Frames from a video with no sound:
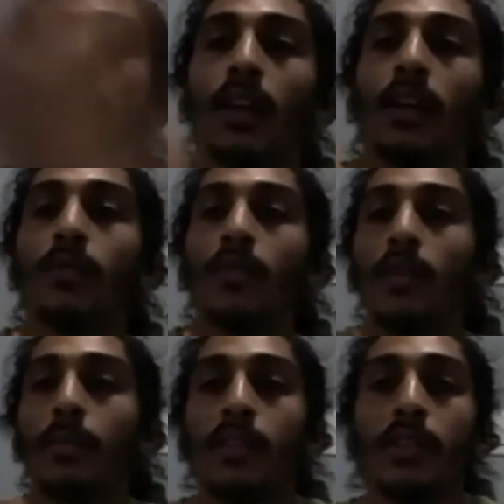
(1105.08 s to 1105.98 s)
he, wore,
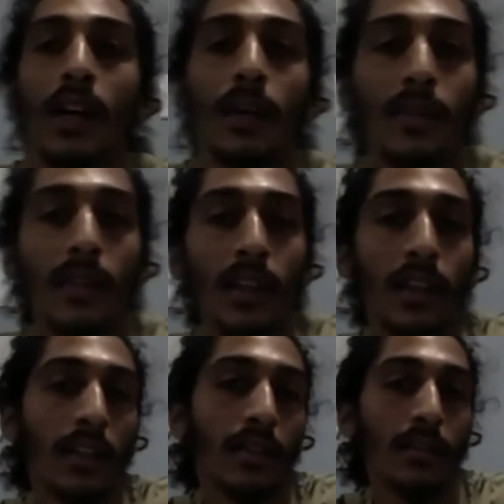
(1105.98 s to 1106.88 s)
the pajama.
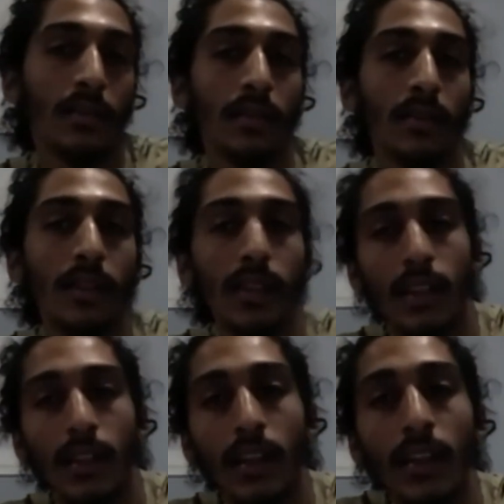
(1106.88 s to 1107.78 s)
Like you know, like
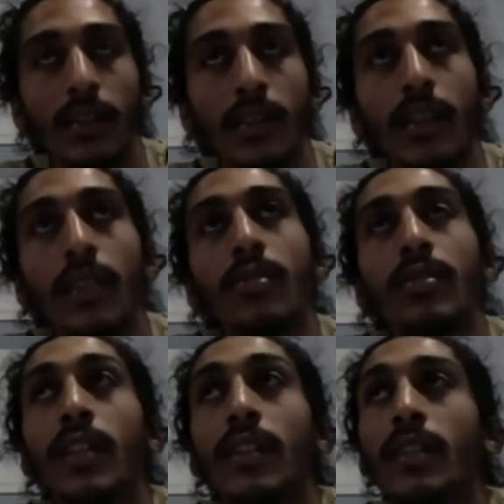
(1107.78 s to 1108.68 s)
he, he doesn't. He looks
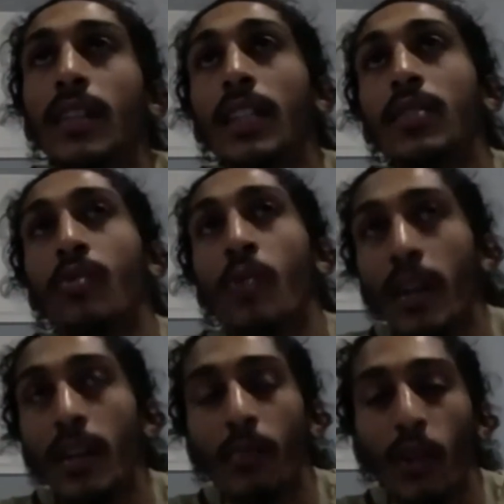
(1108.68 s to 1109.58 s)
like the least
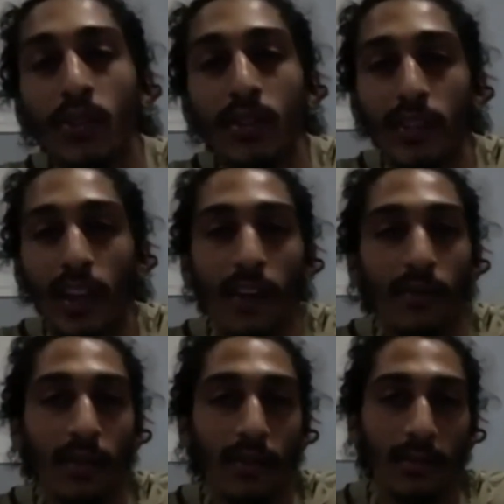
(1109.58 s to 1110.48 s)
threatening person ever.